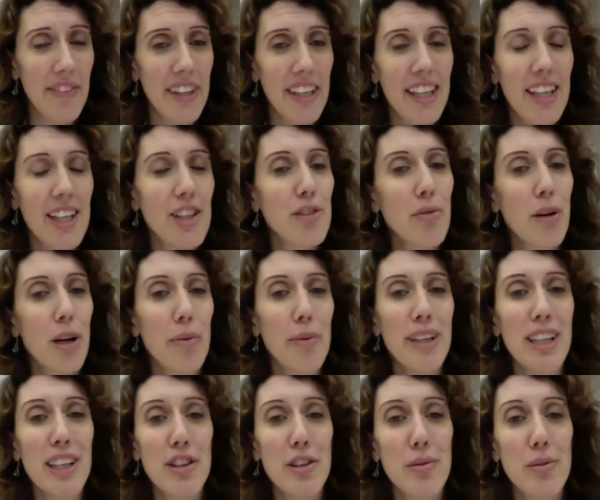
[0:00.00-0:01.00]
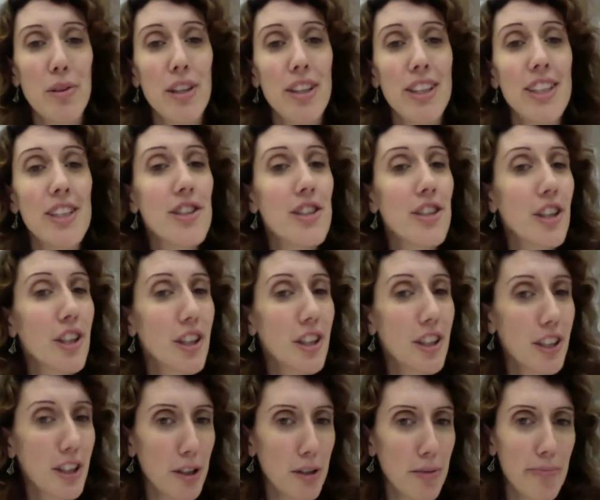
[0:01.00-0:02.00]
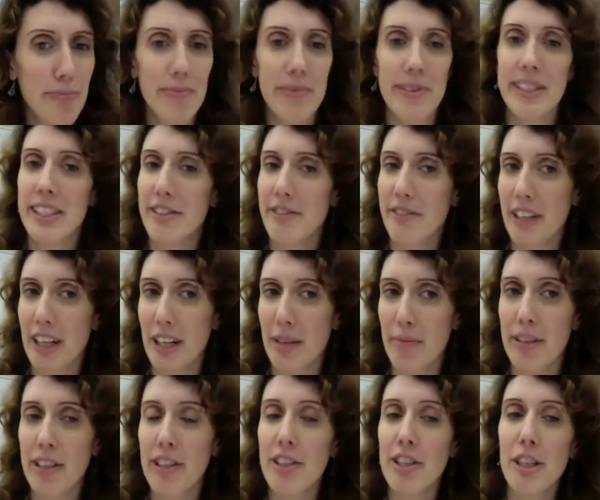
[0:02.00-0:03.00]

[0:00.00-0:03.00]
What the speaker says: It's where we get the word terms from.